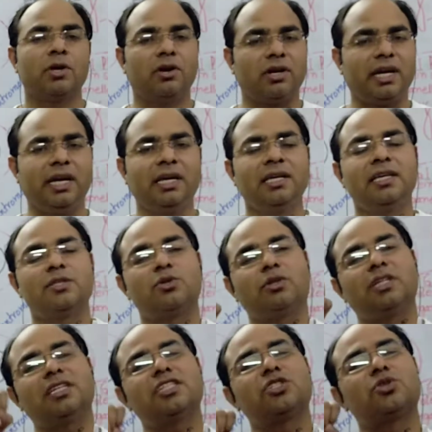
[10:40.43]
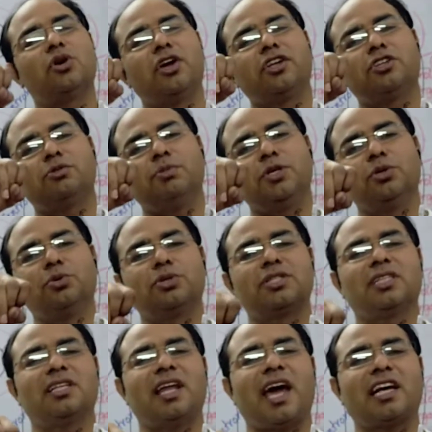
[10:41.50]
Okay, so this is going to be used
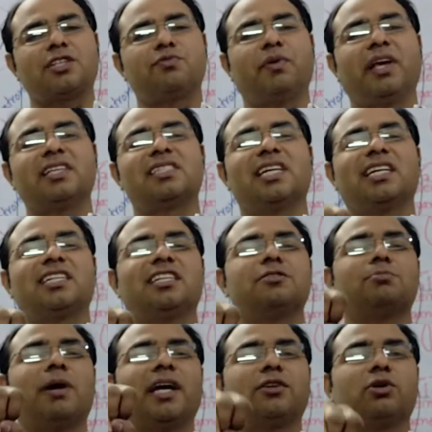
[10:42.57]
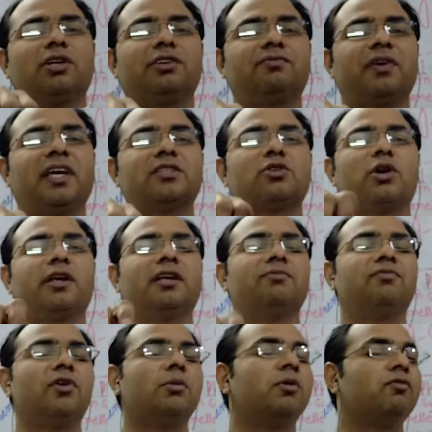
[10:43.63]
in the next phase, that is mitotic phase, or
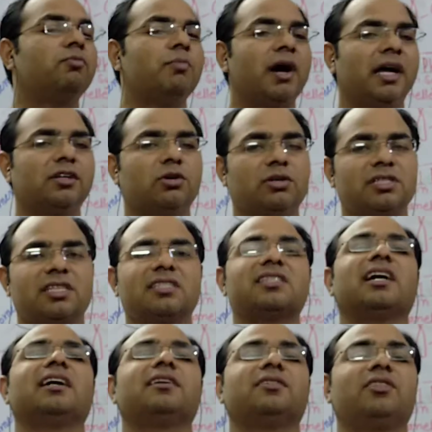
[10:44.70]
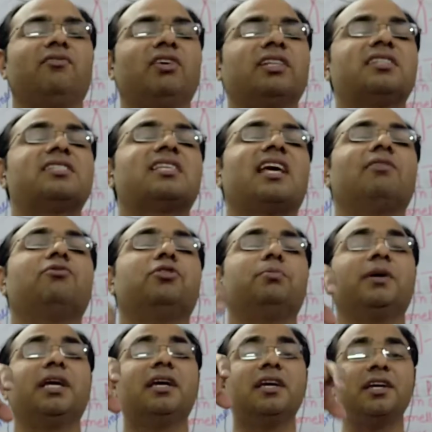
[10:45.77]
in form of mitosis, that where the cell will
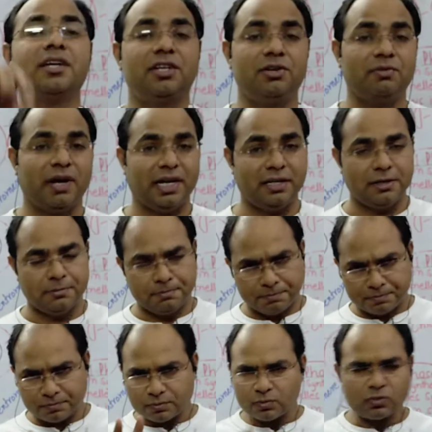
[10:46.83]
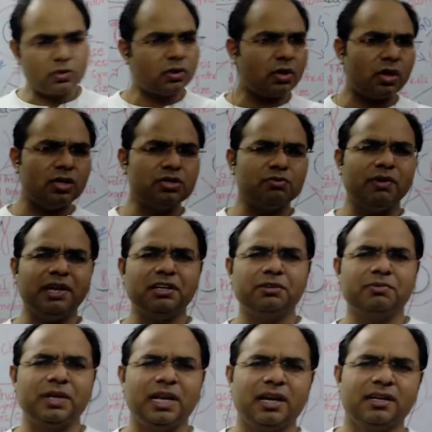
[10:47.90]
be divided. So what
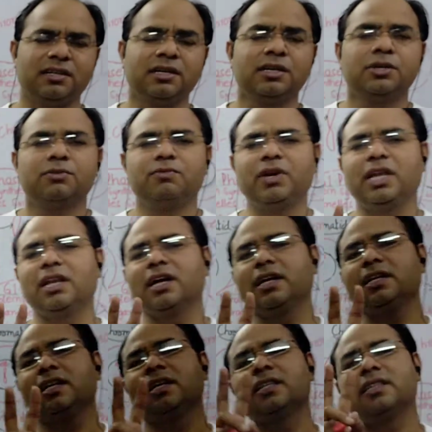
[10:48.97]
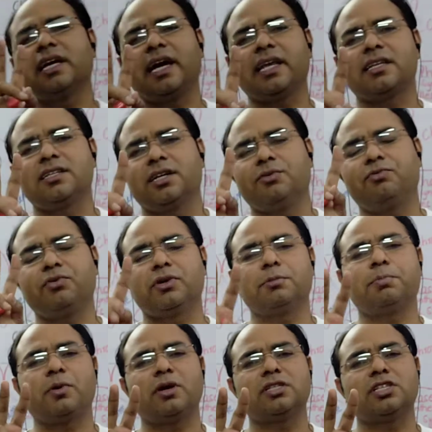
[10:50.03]
did we learn? We learned that for the
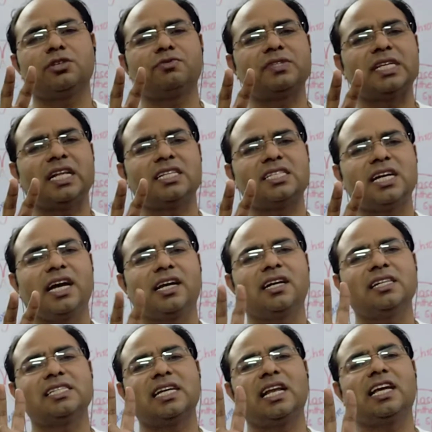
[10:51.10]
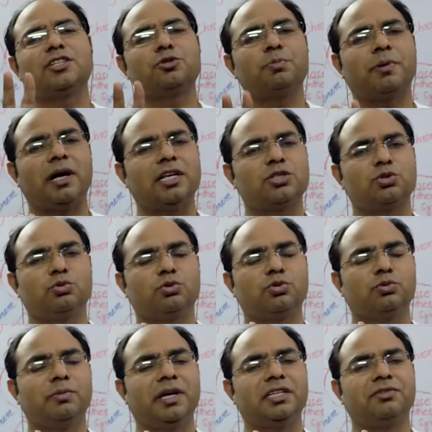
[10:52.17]
process of cell cycle, cell has to pass through
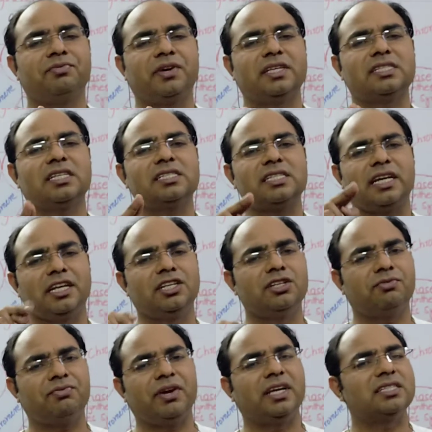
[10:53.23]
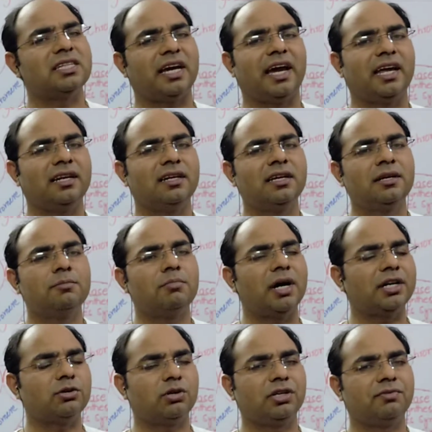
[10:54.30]
two major phases: interphase and
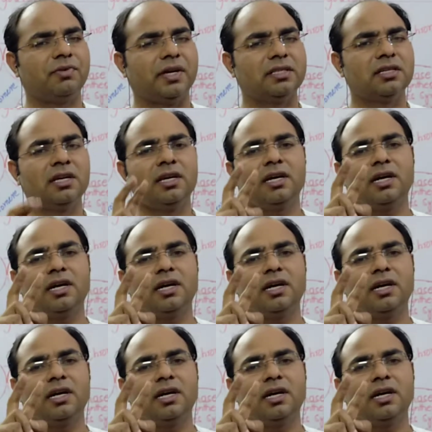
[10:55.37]
mitotic phase.